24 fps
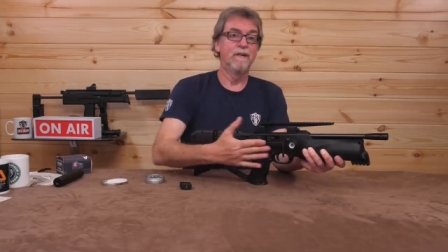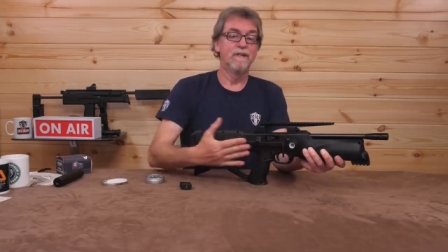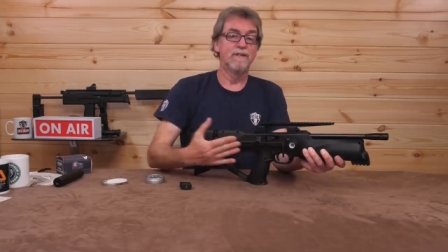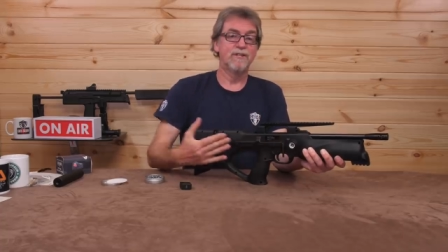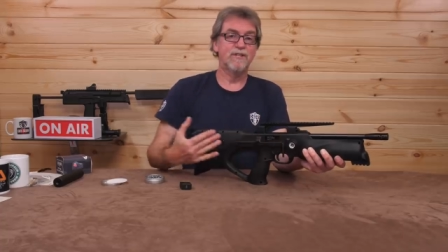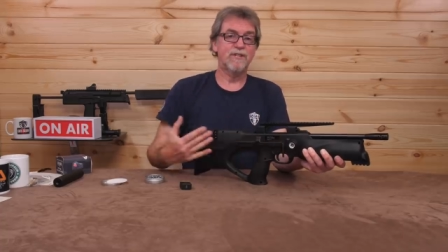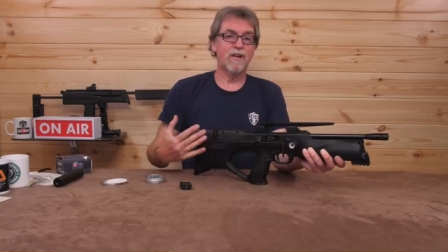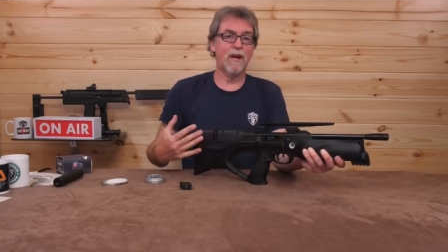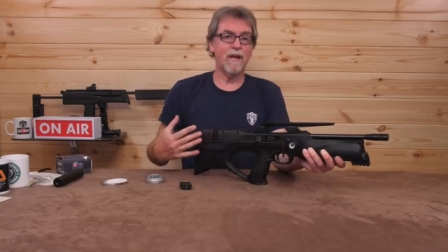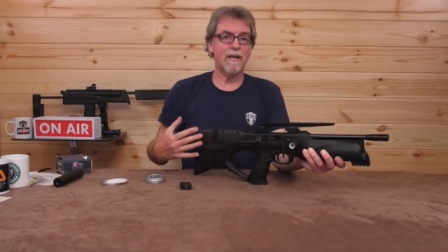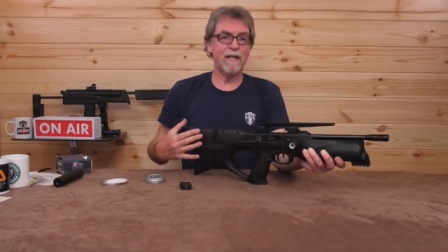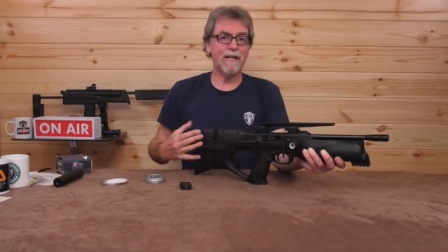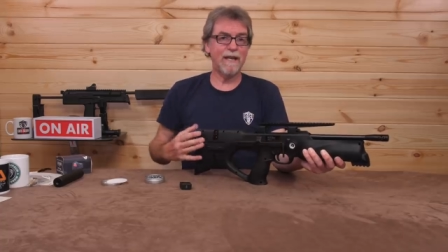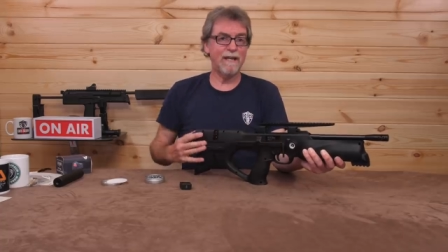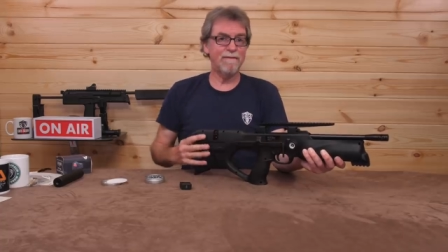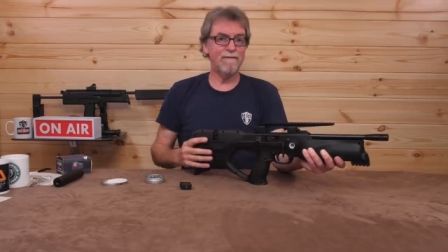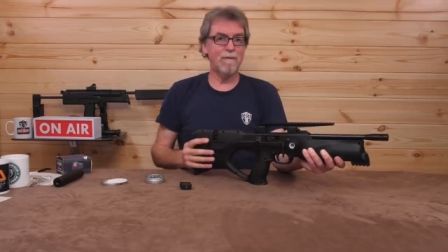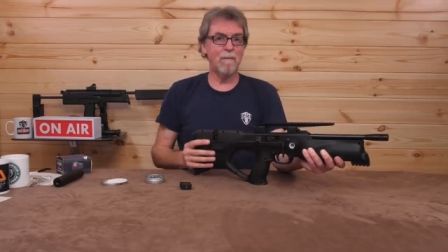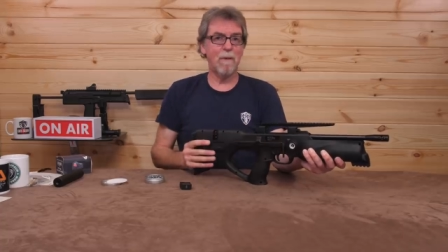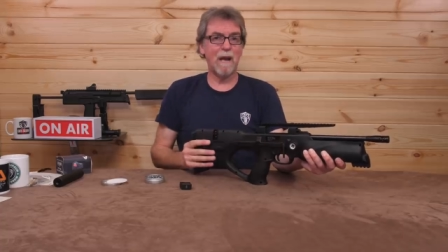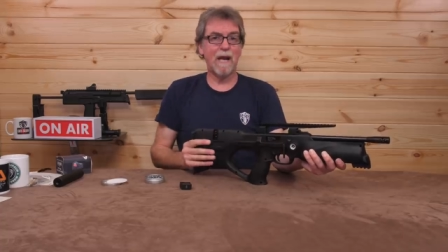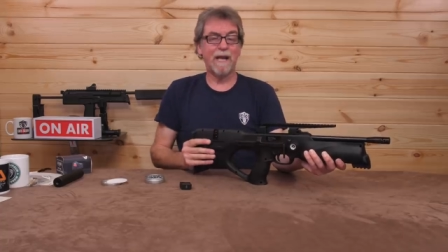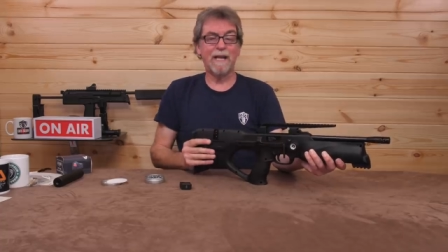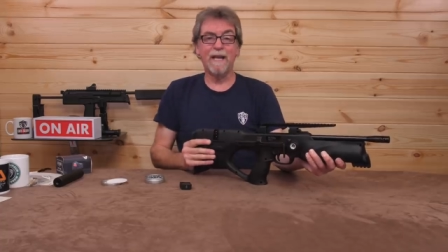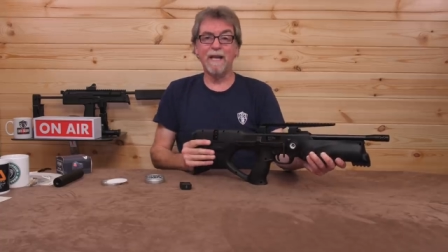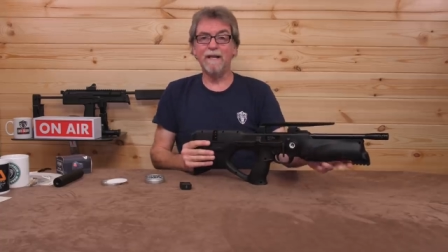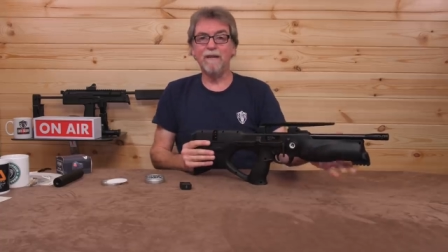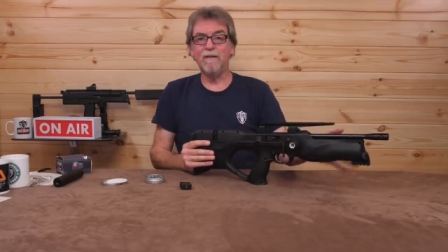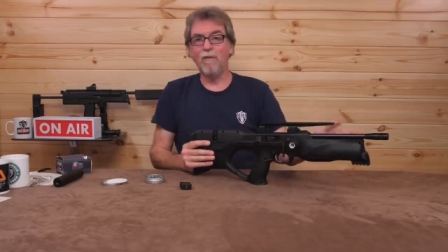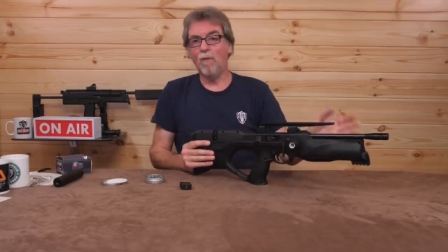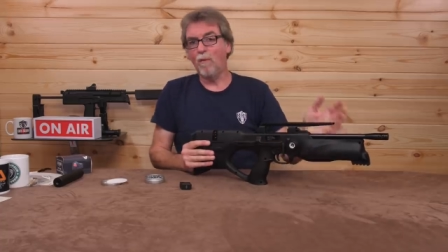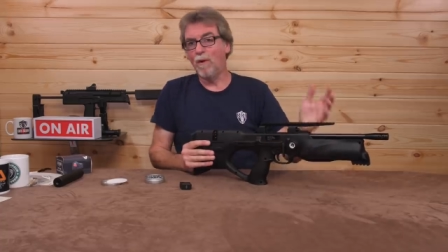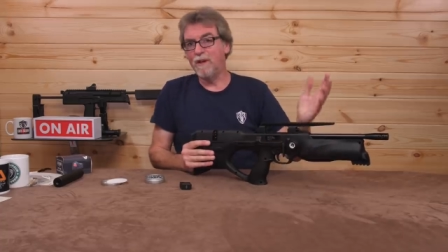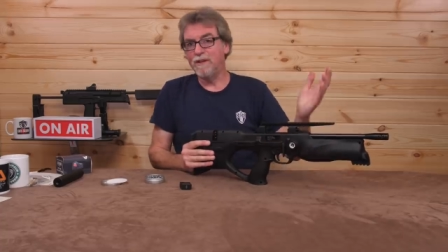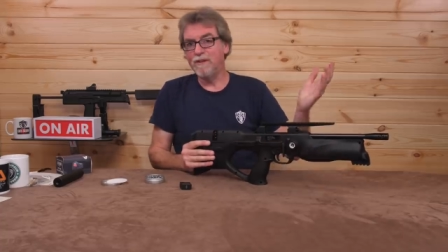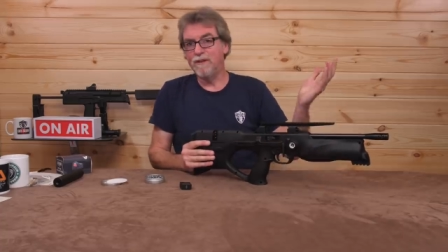Side lever back
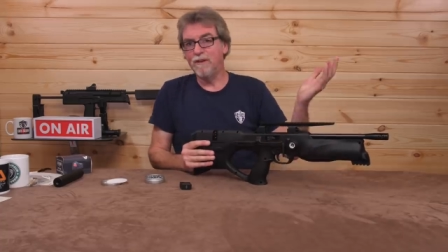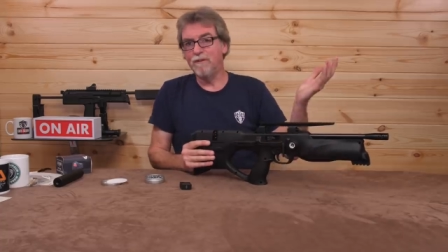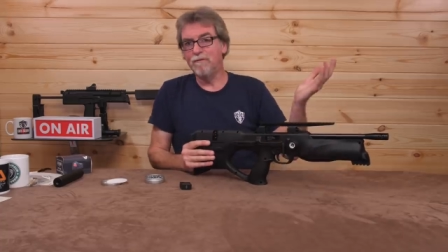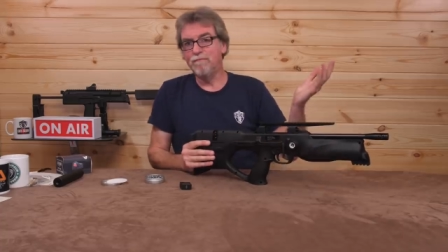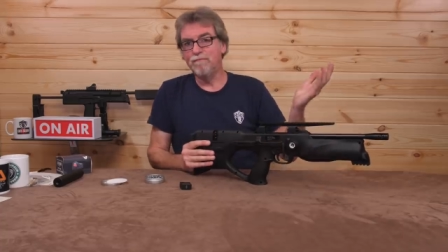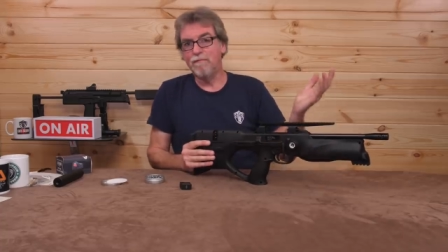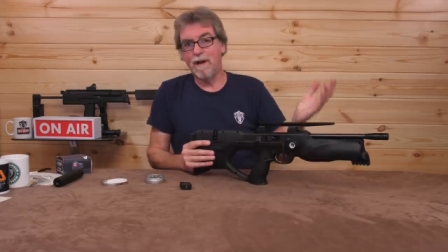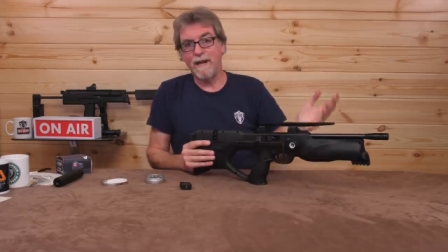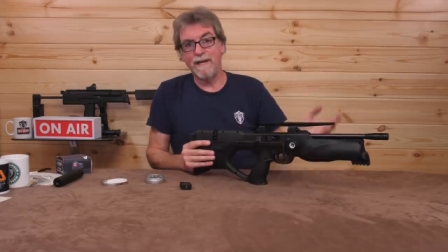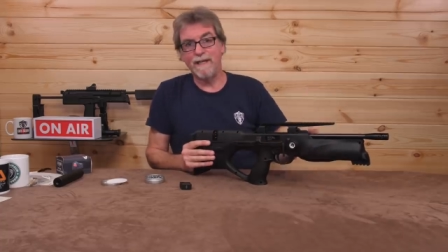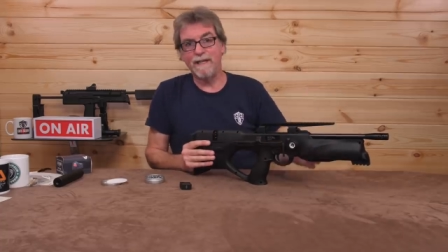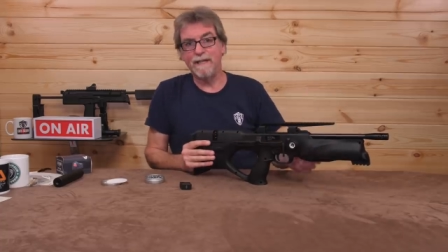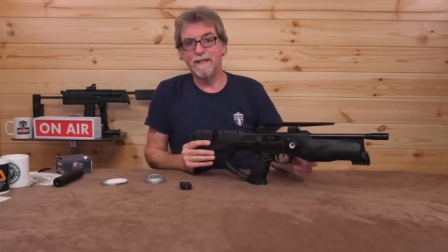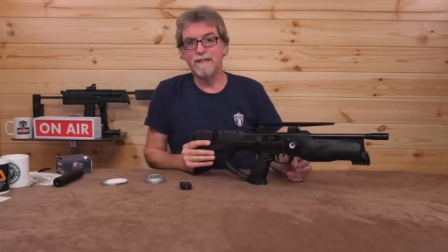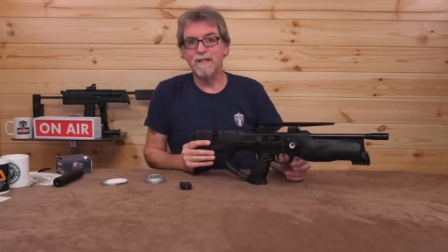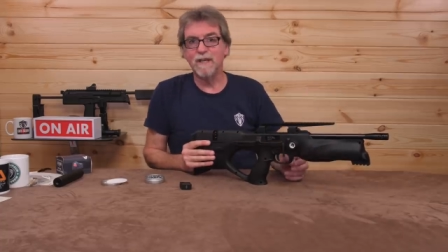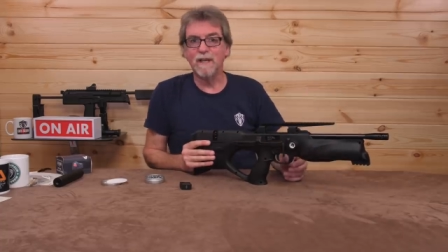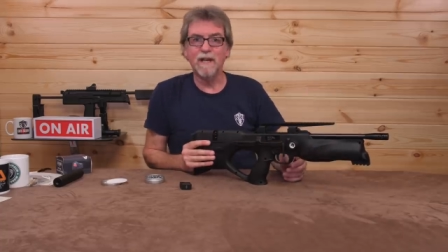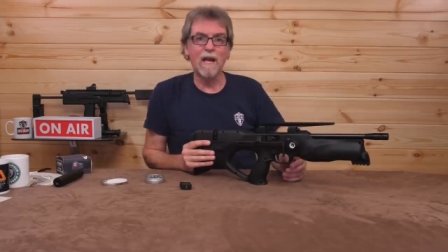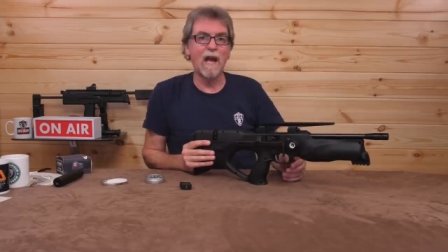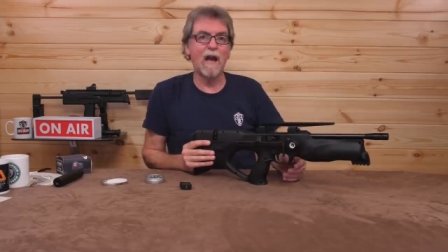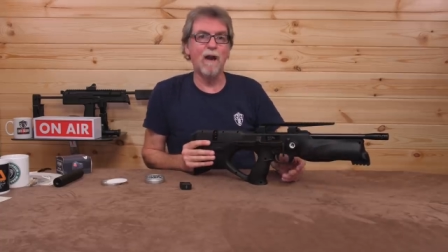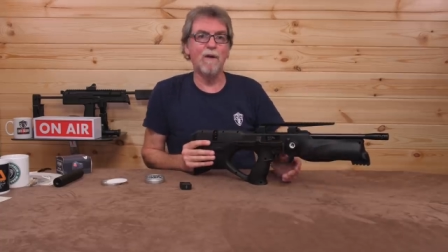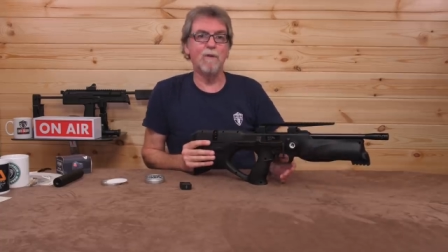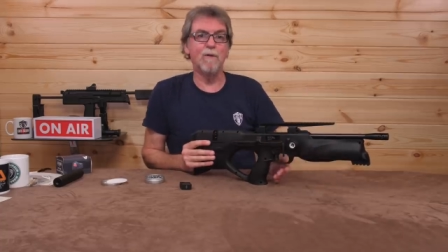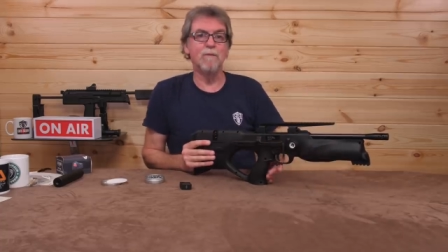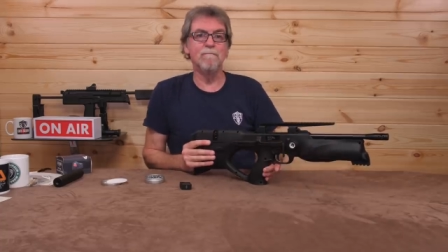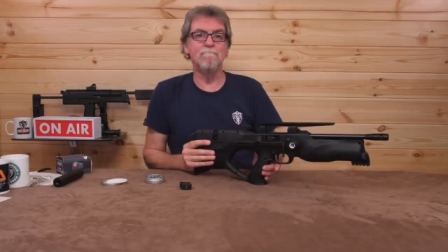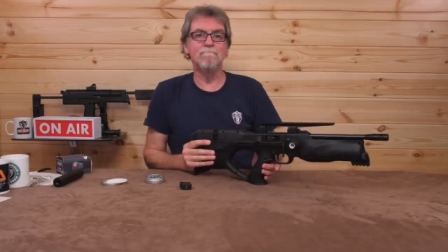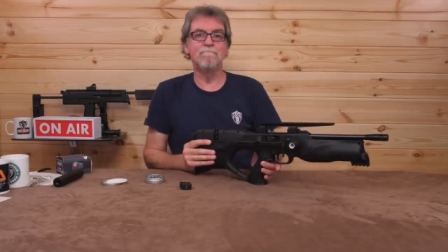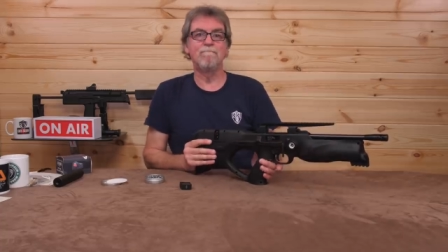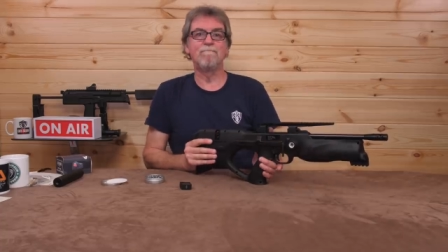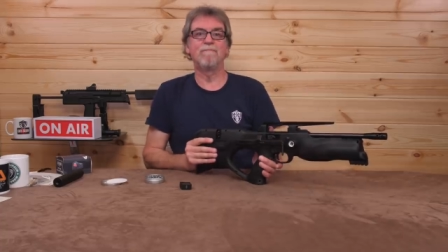in when you're ready to go.